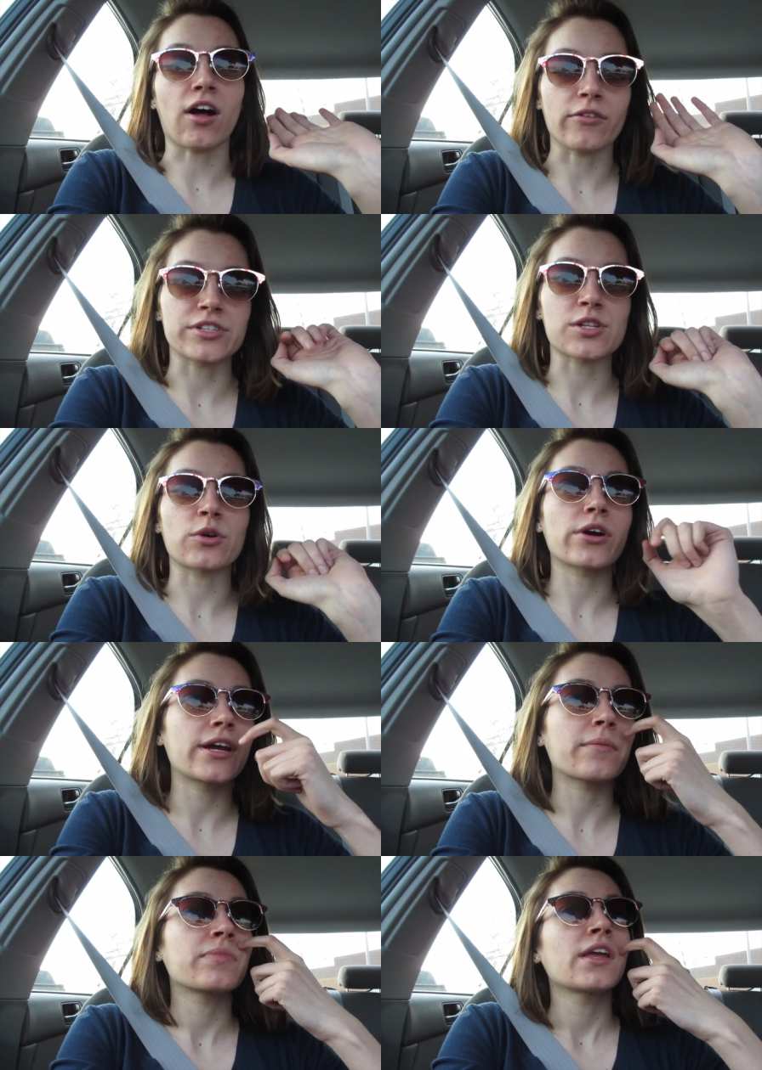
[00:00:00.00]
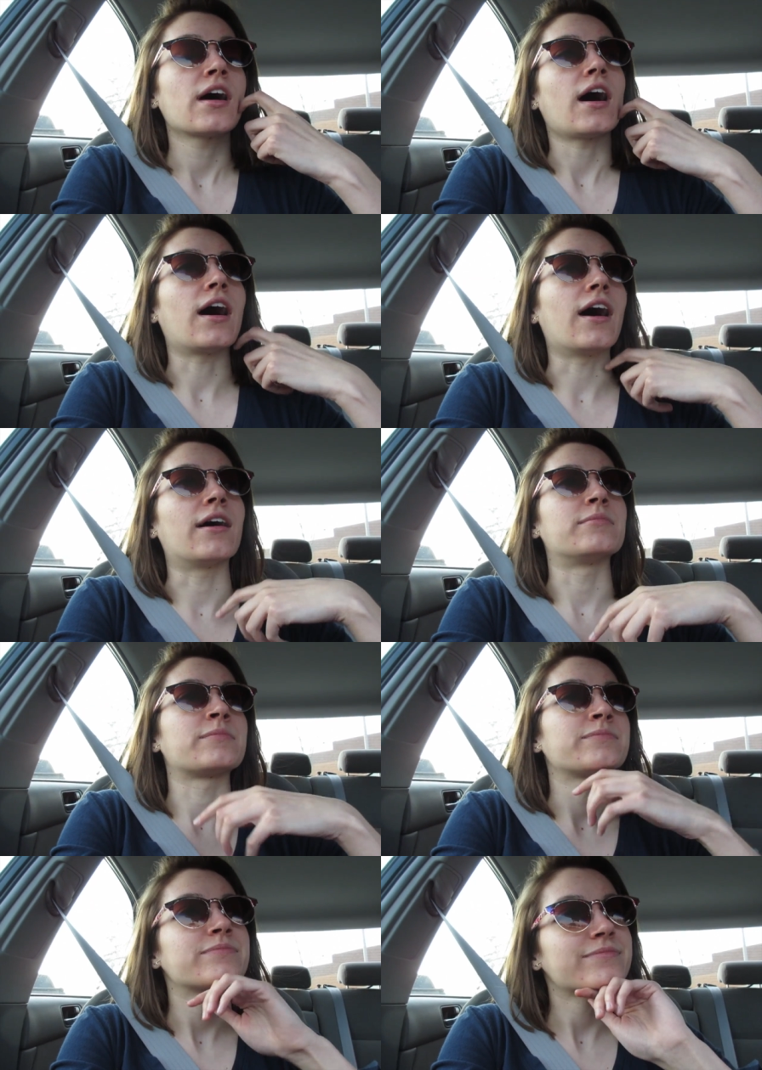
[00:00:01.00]
in all of its glory.
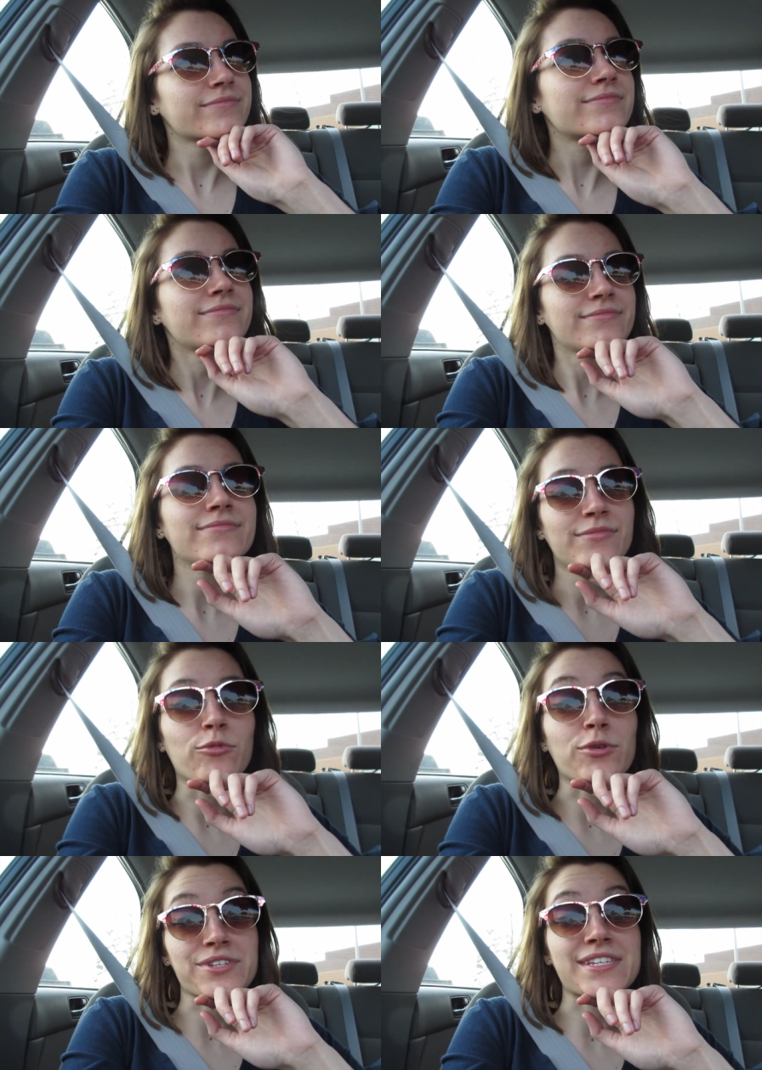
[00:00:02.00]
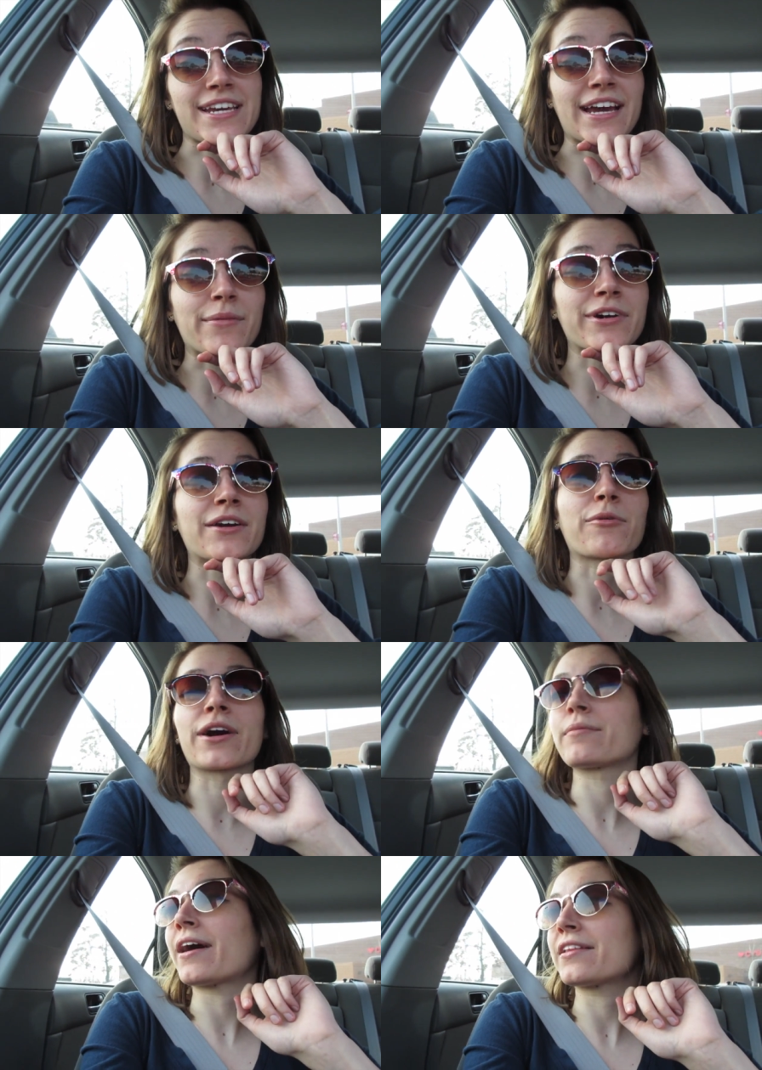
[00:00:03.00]
Um, we'll see. I'm gonna
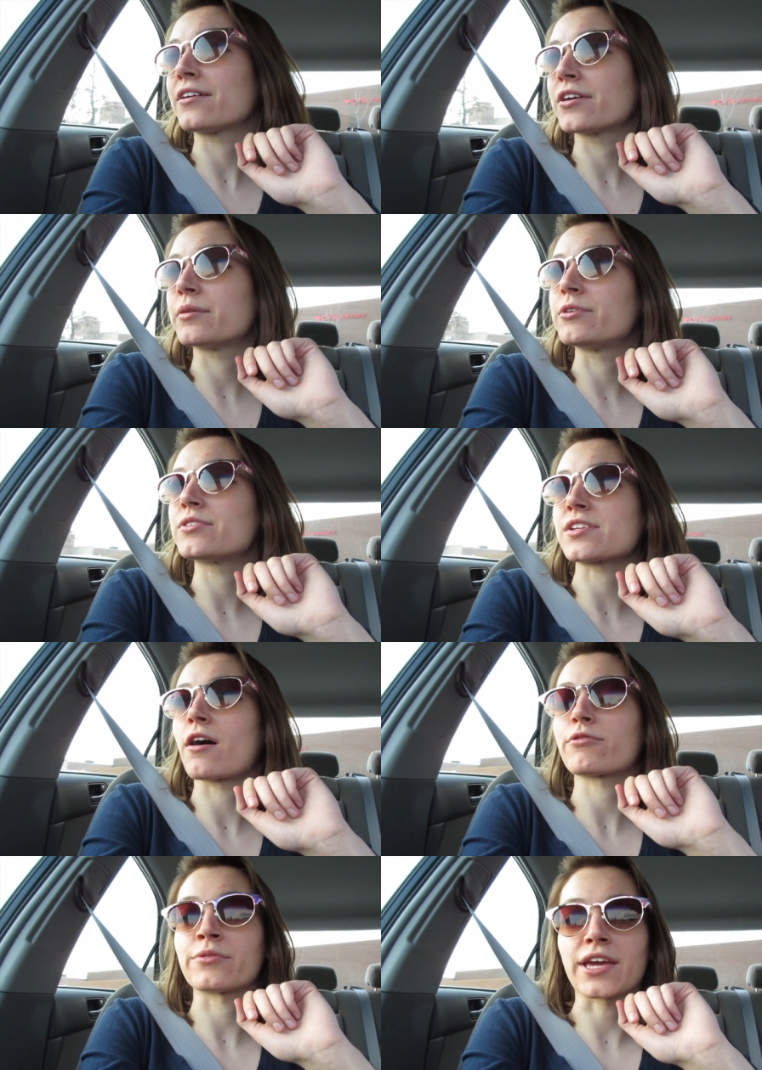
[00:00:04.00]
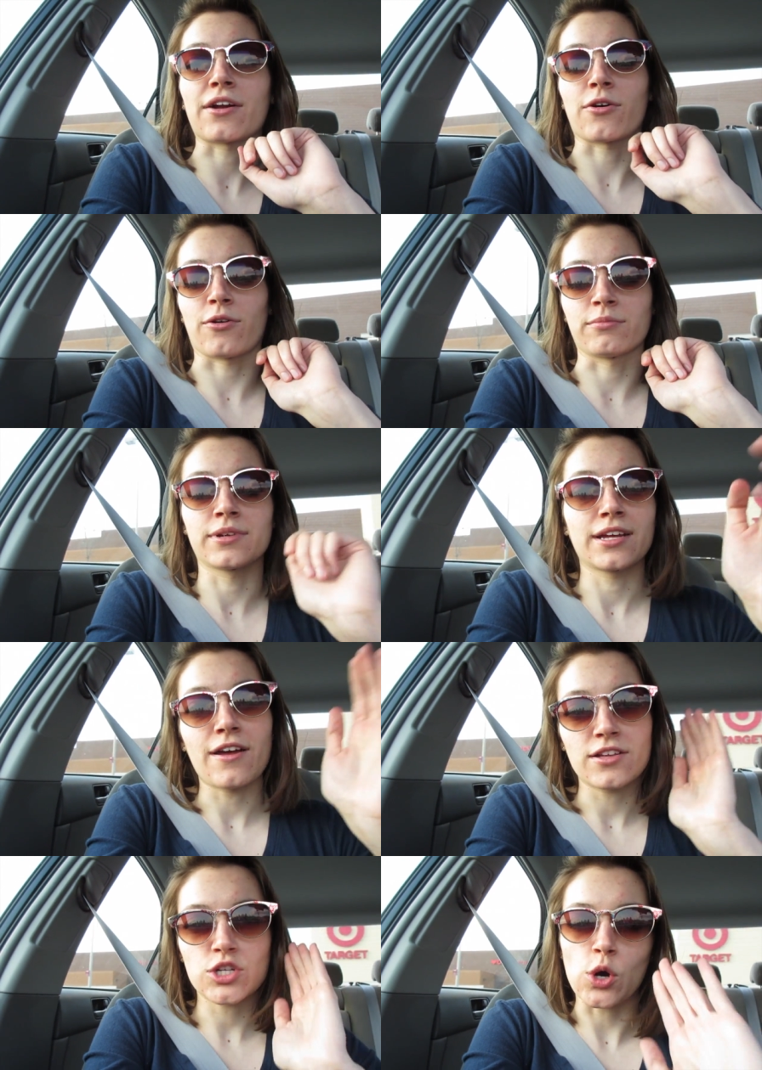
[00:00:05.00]
work my little caboose off when we get home.
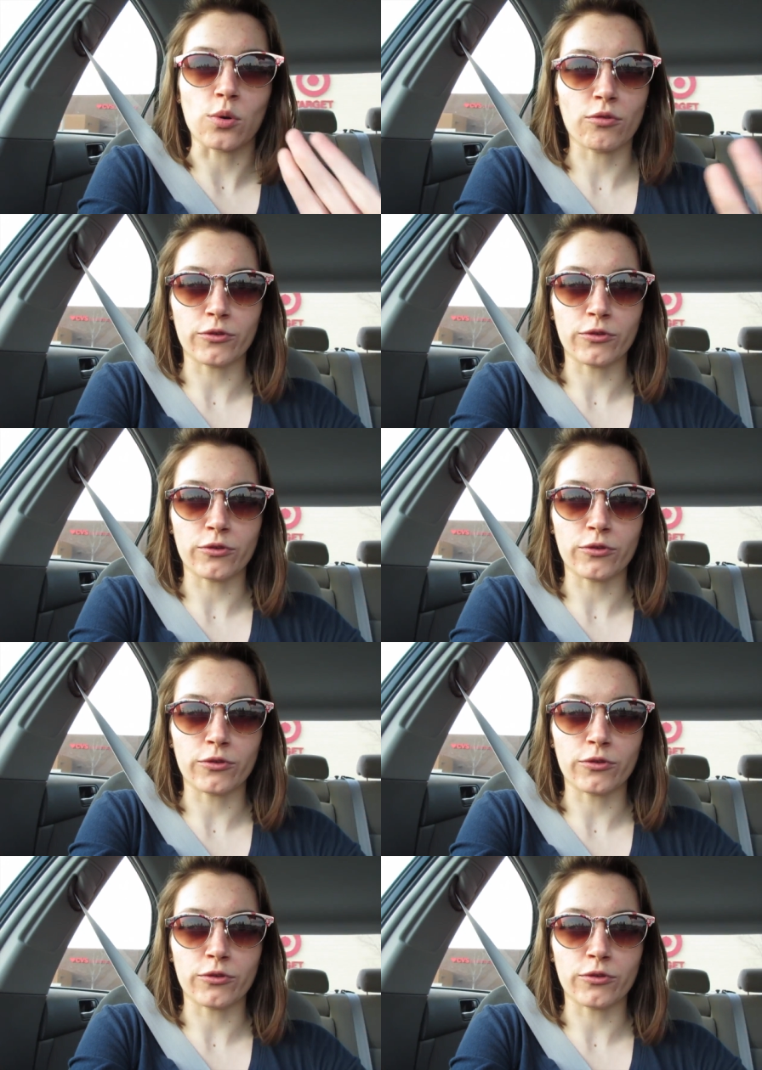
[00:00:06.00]
Total